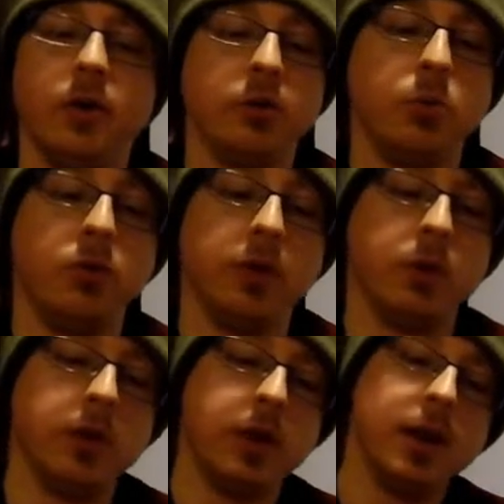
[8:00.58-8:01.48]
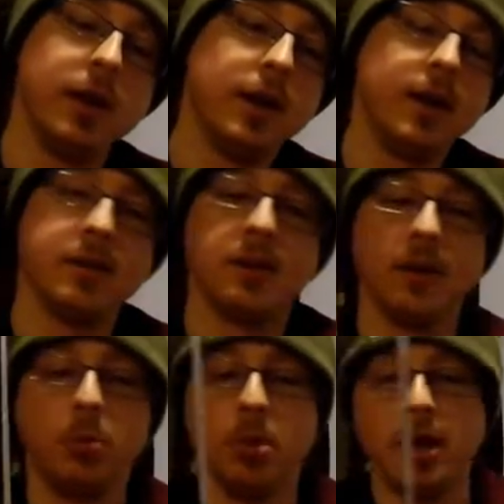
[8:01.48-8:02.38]
or is moving with it. That's
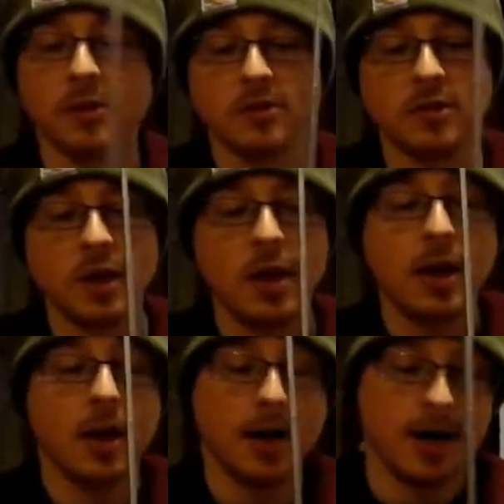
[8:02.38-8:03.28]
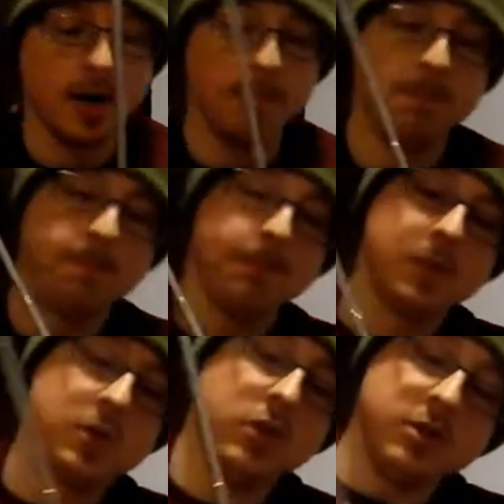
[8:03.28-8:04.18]
another plus.
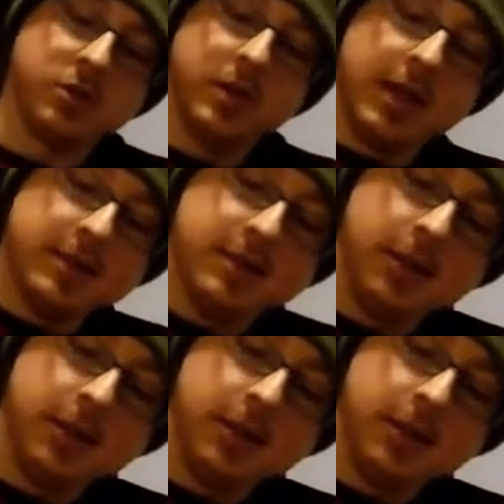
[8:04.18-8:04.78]
There's also a nice